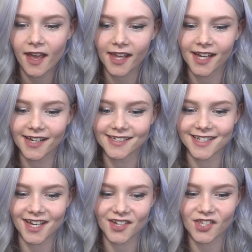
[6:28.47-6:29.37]
And
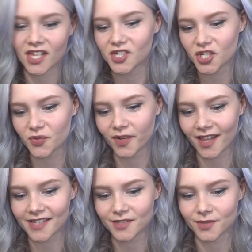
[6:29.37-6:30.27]
then she
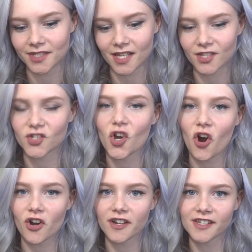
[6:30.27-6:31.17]
realized it was like this
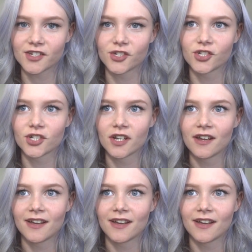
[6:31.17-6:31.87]
carnage,